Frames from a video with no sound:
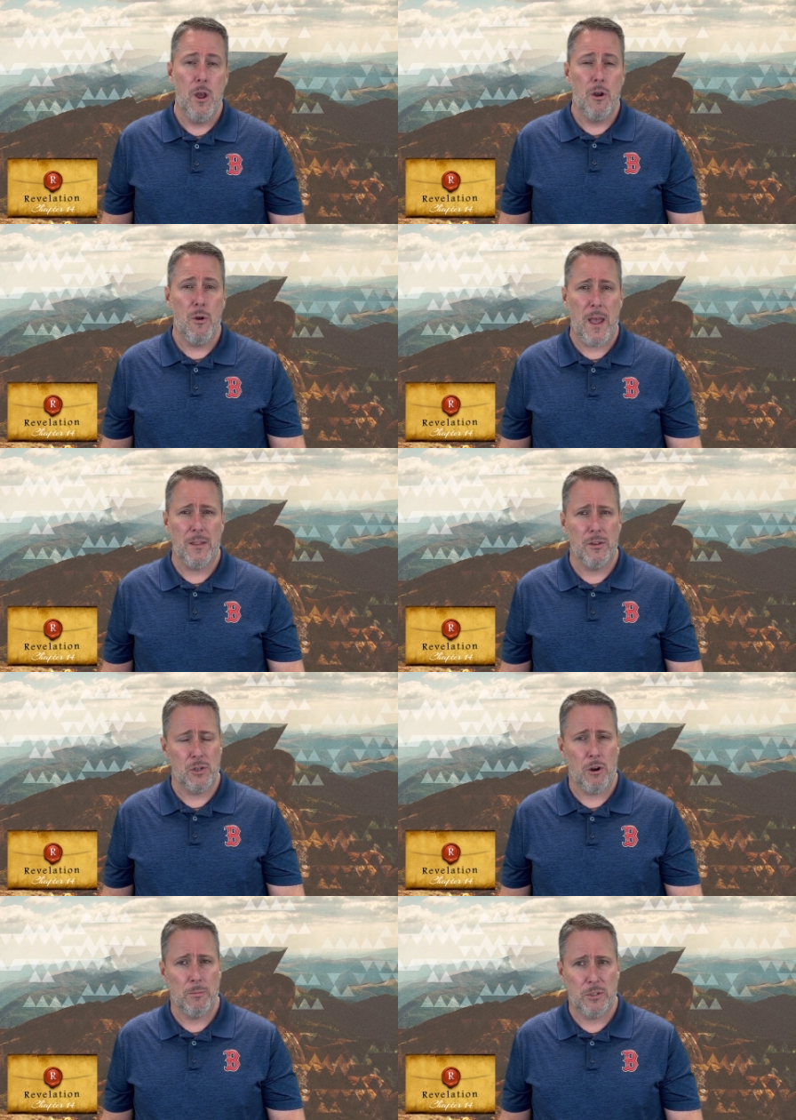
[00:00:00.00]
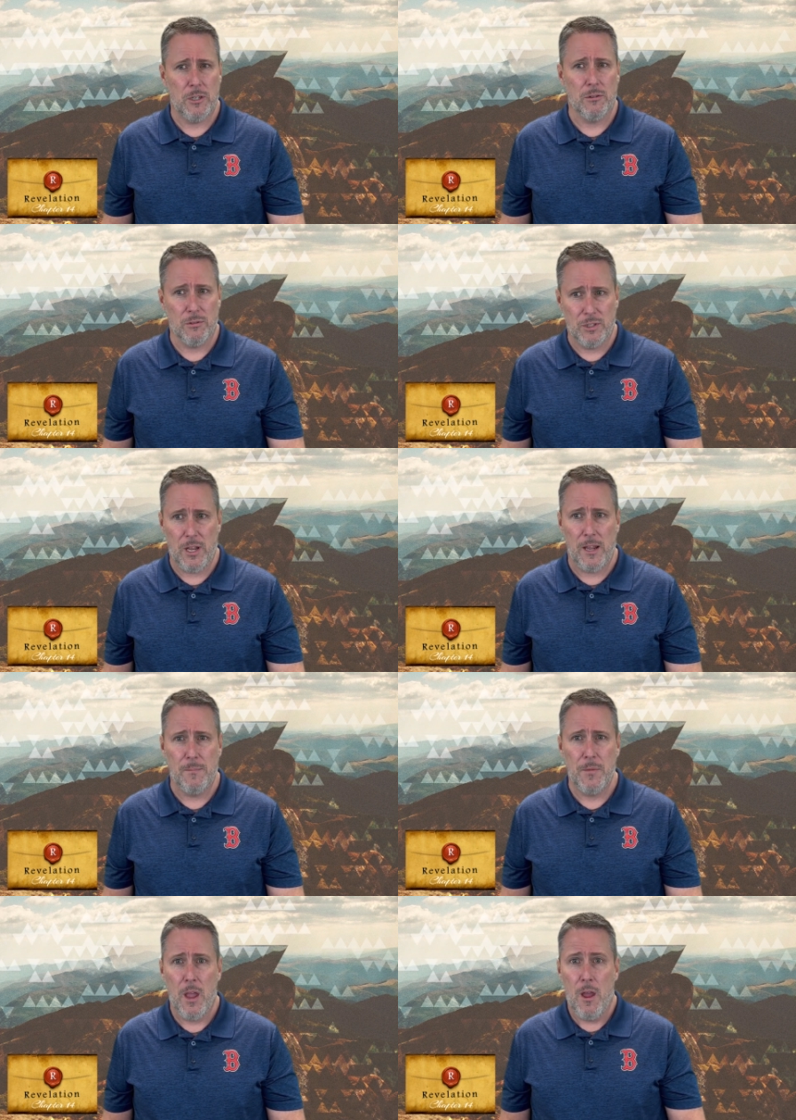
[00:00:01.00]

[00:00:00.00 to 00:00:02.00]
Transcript: who had the sharp sickle, saying,